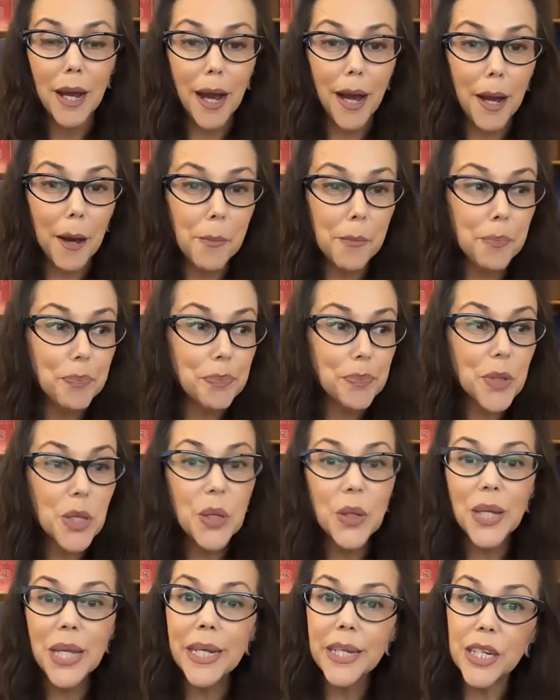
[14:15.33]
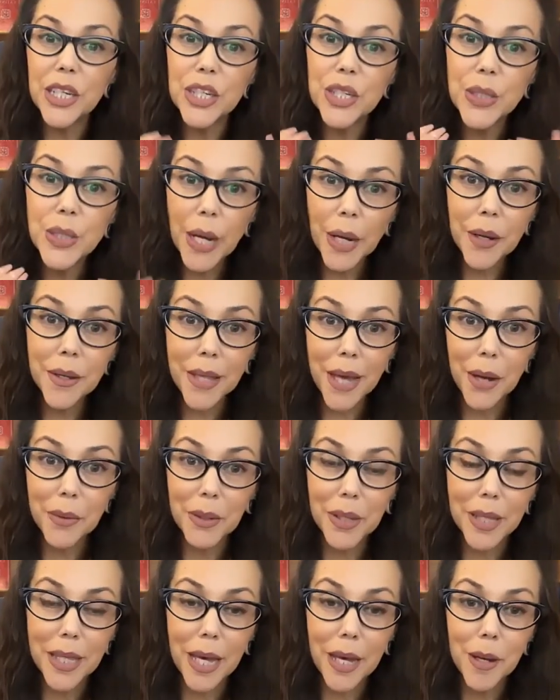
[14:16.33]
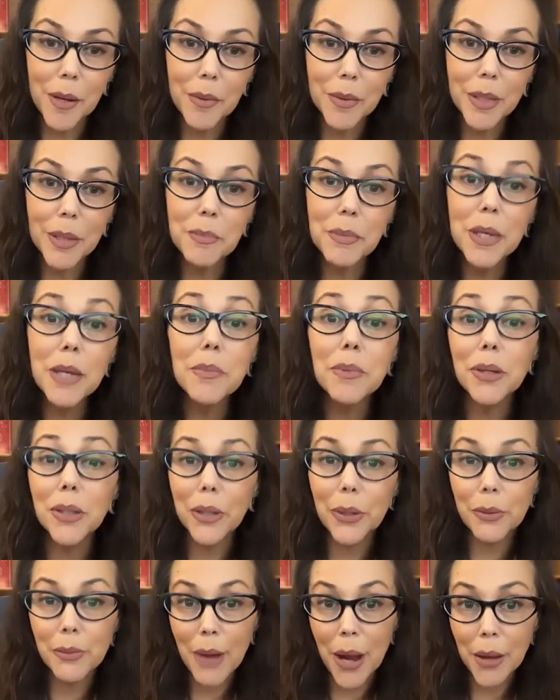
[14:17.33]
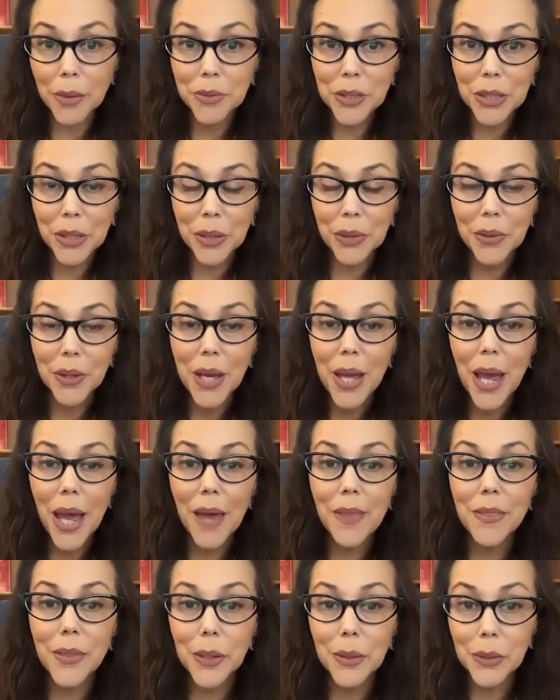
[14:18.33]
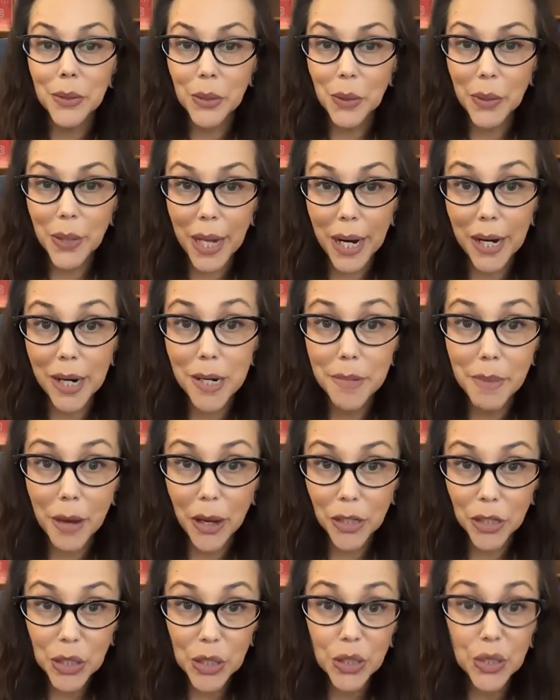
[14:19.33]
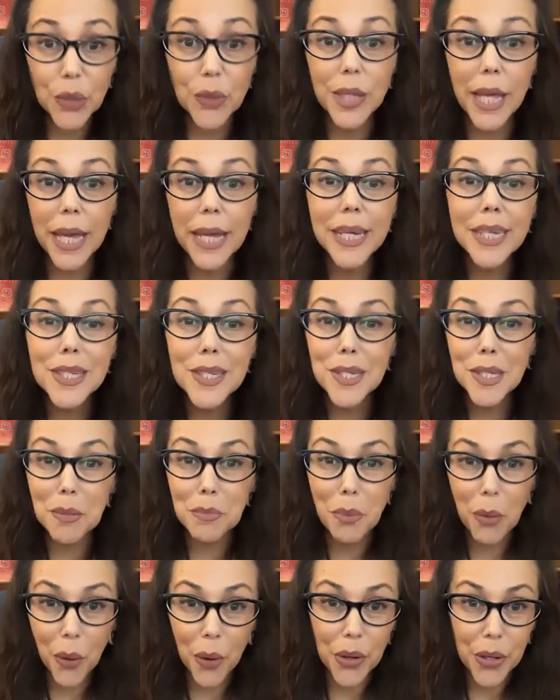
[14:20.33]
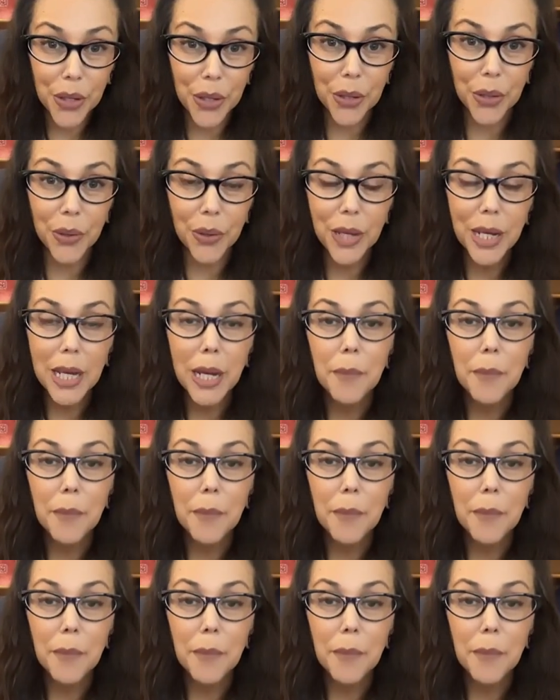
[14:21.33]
You need to share that with the people around you and those who care about you so they can support you.